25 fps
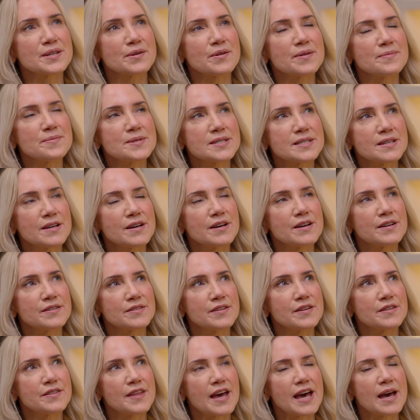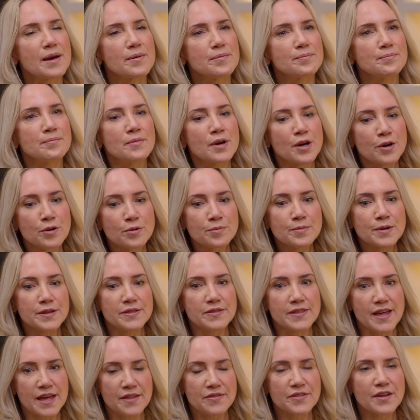I'm certain that moment then